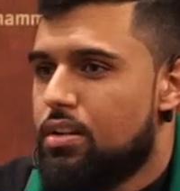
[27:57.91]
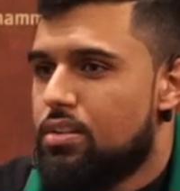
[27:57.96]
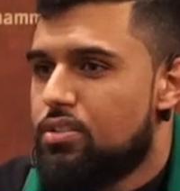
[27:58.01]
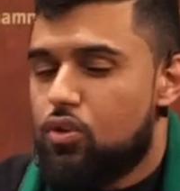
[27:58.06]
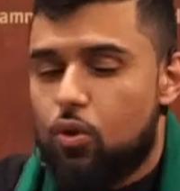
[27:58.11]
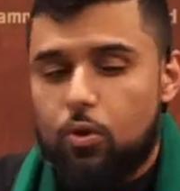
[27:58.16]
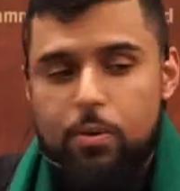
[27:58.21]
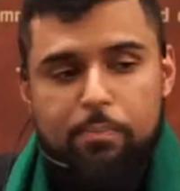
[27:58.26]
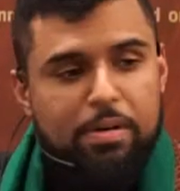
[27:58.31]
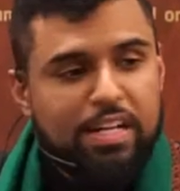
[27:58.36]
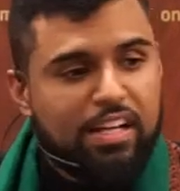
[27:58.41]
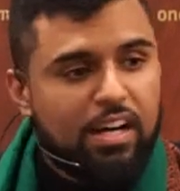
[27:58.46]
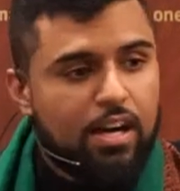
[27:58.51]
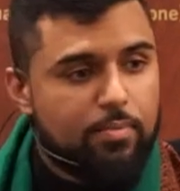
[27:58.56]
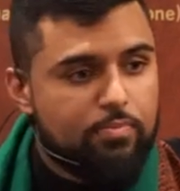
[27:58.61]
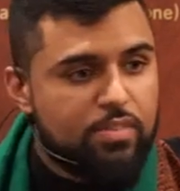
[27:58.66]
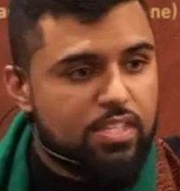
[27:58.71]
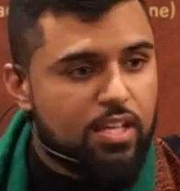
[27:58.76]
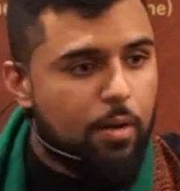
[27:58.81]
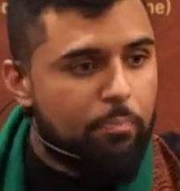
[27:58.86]
So it
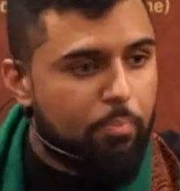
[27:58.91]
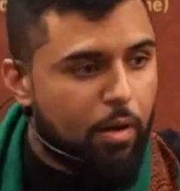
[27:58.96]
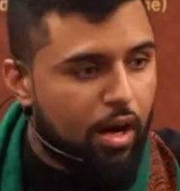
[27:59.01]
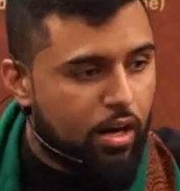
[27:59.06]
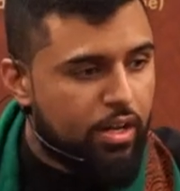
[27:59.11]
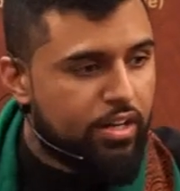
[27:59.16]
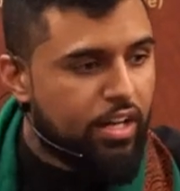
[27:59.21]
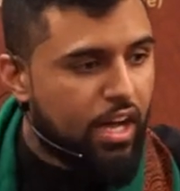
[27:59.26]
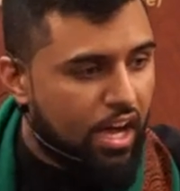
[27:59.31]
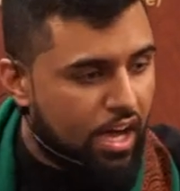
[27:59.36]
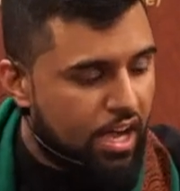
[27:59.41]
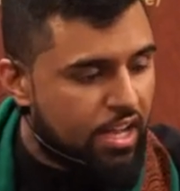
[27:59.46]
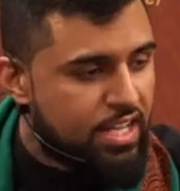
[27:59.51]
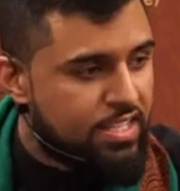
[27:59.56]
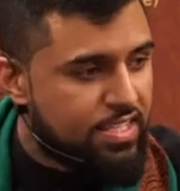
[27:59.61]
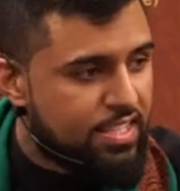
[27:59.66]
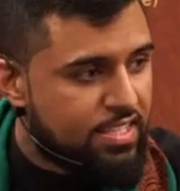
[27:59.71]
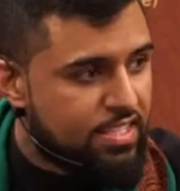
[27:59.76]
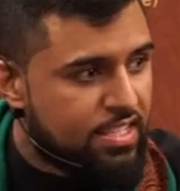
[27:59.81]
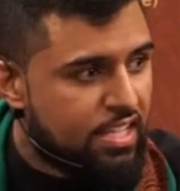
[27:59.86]
becomes upon
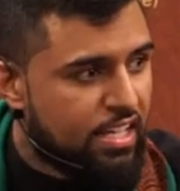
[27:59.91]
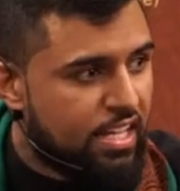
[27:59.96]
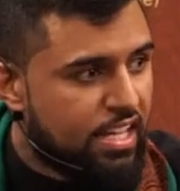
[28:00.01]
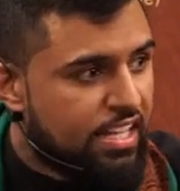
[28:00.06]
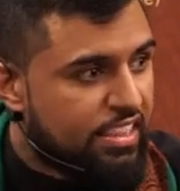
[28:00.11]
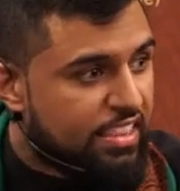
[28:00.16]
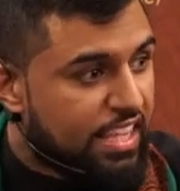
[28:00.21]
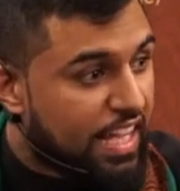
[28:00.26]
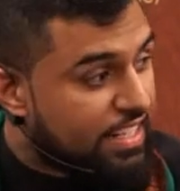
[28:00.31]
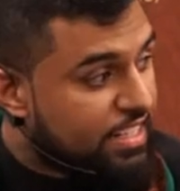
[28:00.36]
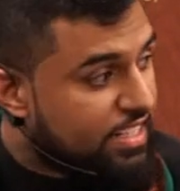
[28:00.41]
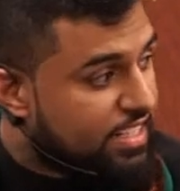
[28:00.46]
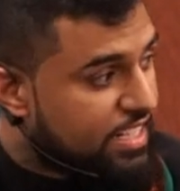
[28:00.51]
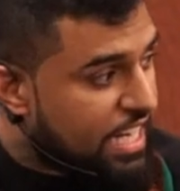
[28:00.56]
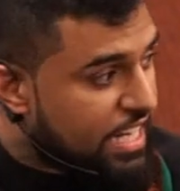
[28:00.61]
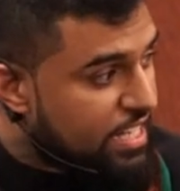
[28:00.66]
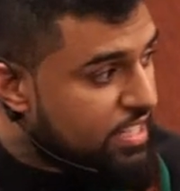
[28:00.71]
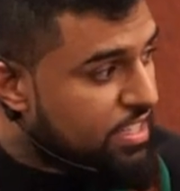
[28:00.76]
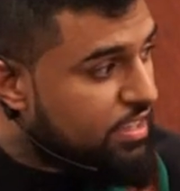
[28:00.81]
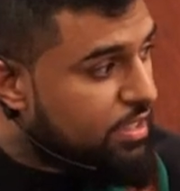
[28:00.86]
us. That
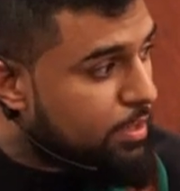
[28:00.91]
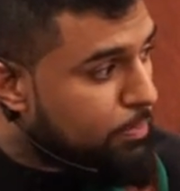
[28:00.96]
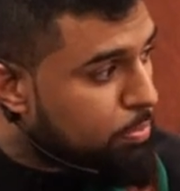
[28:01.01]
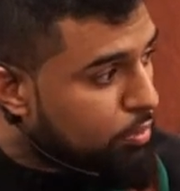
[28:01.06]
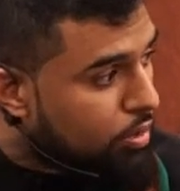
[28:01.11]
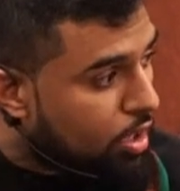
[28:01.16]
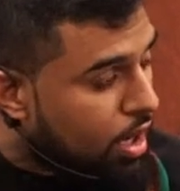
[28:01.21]
did the